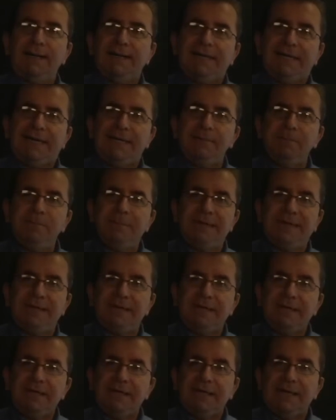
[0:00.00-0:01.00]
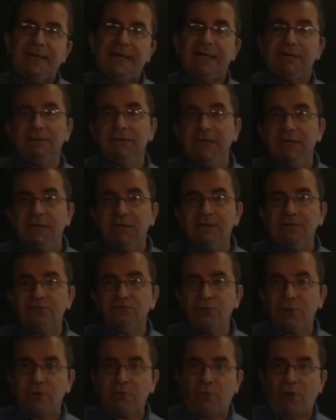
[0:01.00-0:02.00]
can be a legal
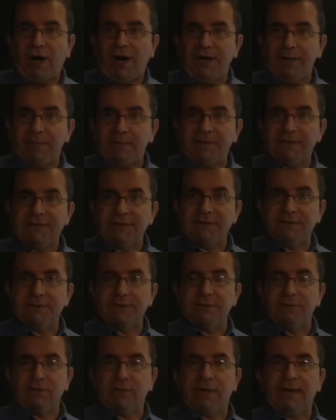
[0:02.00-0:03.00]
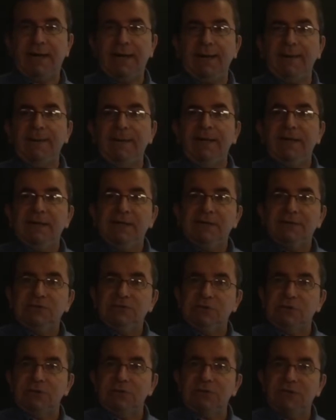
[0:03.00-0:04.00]
requirement. Okay,
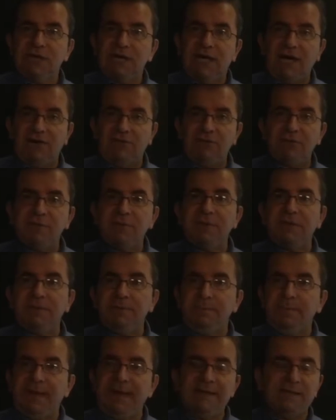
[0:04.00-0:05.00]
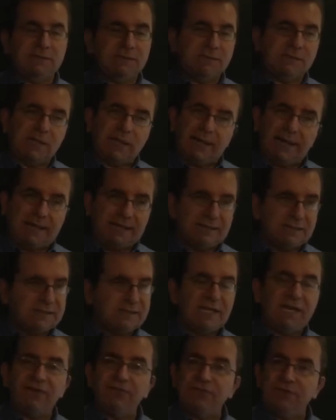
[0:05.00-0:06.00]
so the government makes
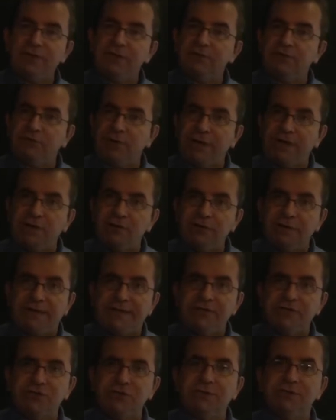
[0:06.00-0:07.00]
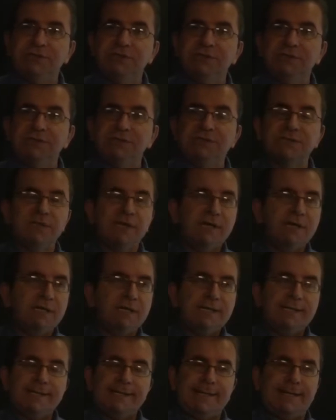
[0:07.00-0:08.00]
safety regulations,
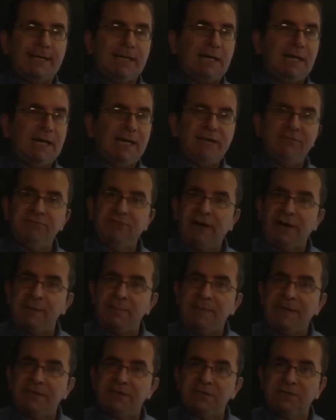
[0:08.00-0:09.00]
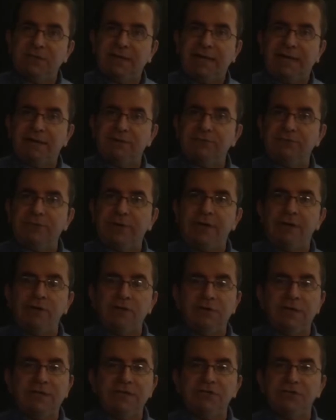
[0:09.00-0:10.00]
environmental health
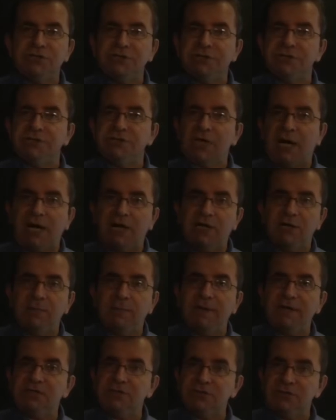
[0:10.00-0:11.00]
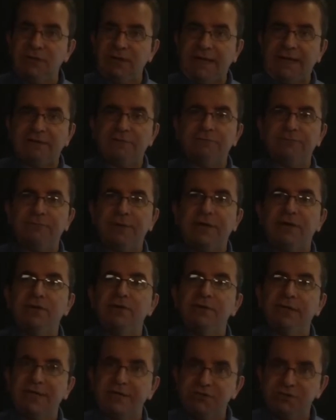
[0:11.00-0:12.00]
regulations, occupational health
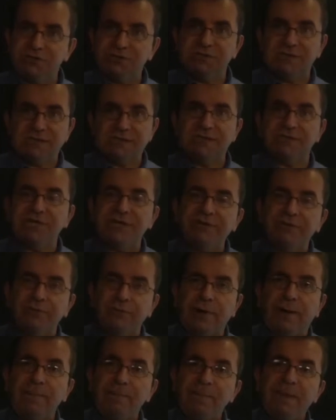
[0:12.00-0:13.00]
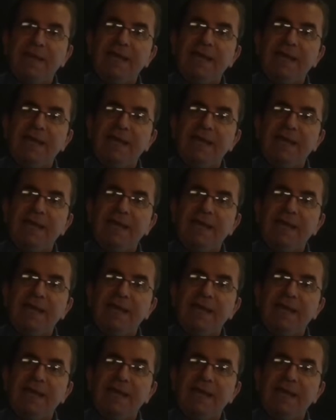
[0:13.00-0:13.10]
regulations, etc.